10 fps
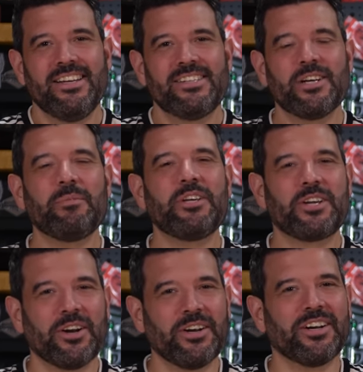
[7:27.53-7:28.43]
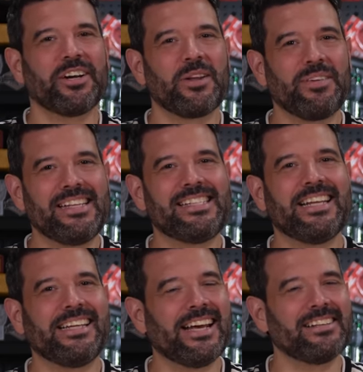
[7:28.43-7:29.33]
So be sure you're going to be
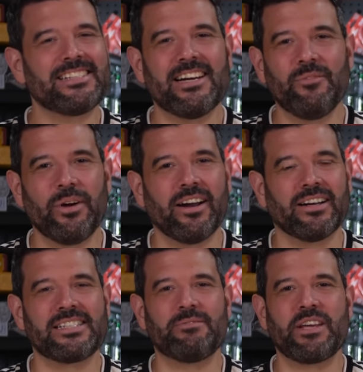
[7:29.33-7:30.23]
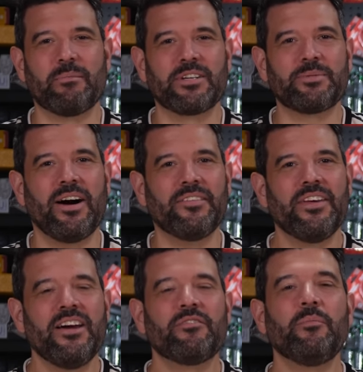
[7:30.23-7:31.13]
sitting down somewhere on September 12th
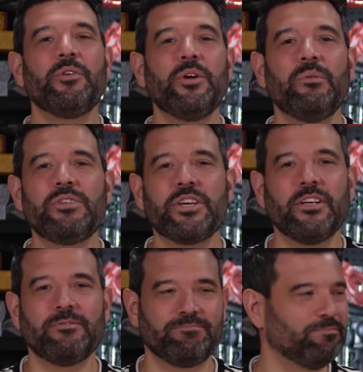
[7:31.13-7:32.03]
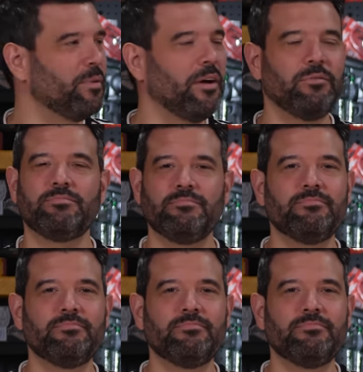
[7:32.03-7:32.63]
from noon till, well,